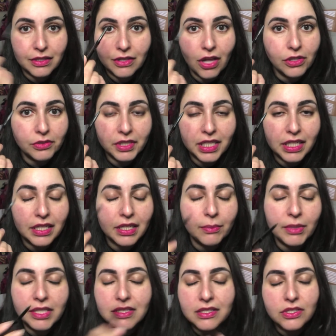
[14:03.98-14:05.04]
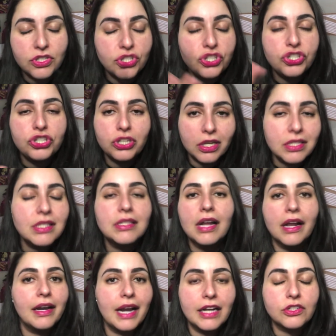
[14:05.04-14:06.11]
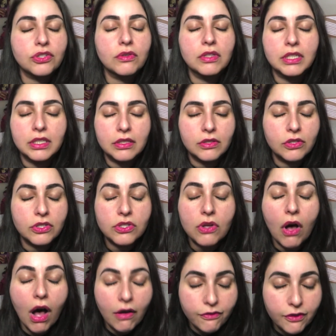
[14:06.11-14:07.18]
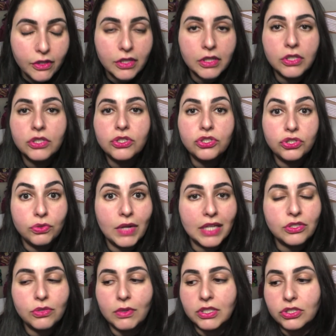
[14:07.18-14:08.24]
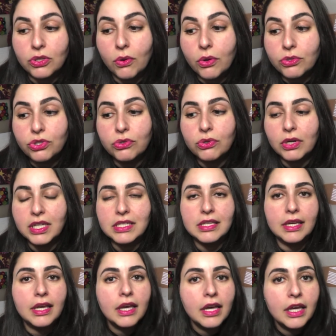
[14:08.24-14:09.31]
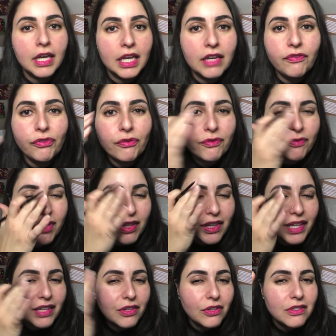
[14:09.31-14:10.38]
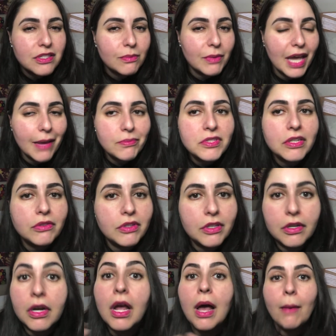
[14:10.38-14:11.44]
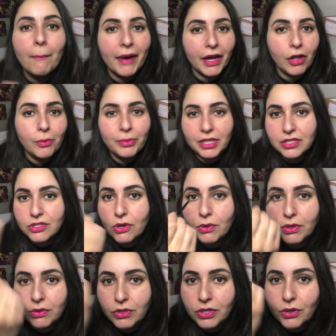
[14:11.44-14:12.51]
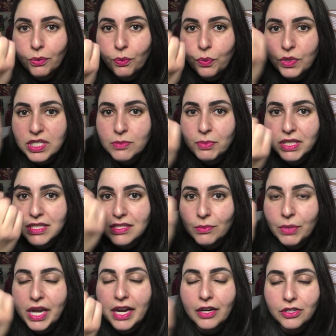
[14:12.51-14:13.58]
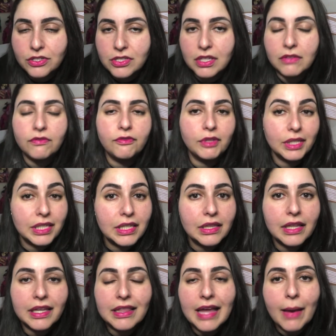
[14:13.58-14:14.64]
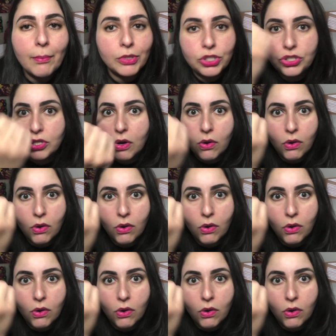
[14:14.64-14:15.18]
coloring it in because it's just not natural. It looks awful. Do not do it. Don't go too crazy. If you feel like there are some gaps here and there, by all means go and, you know, wisp in some hairs and fill it in like that, but